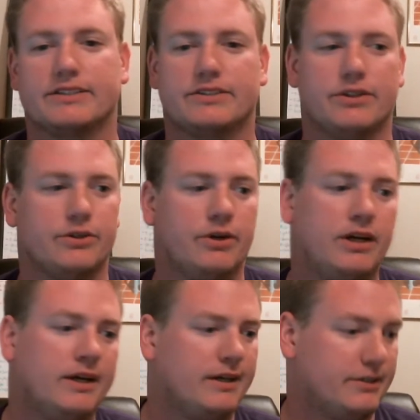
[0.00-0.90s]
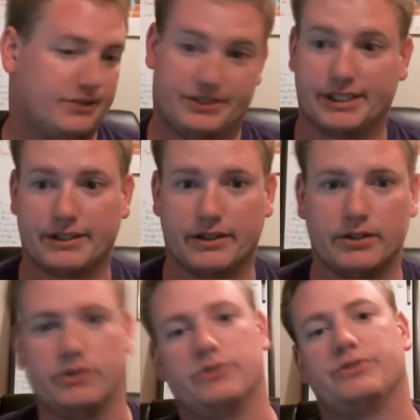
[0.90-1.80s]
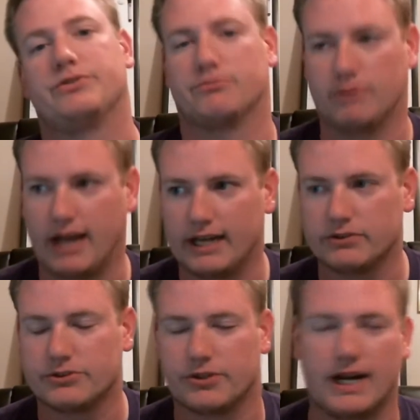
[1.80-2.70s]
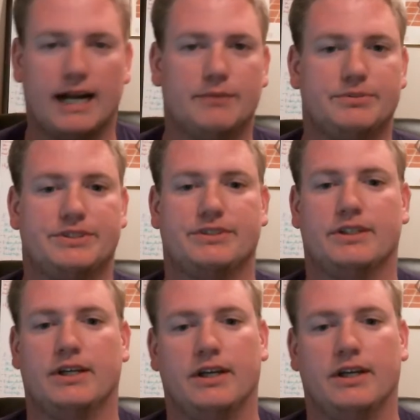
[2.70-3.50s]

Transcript: So Cincos, rattle traps,